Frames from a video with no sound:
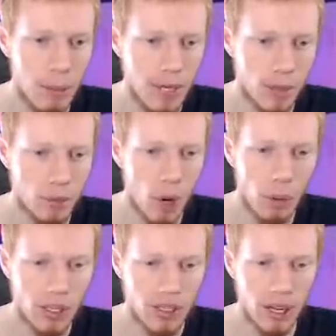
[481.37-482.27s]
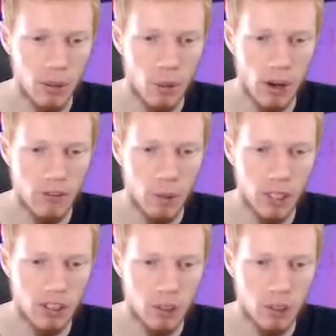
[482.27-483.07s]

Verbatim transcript: Pick and roll can kind of work for you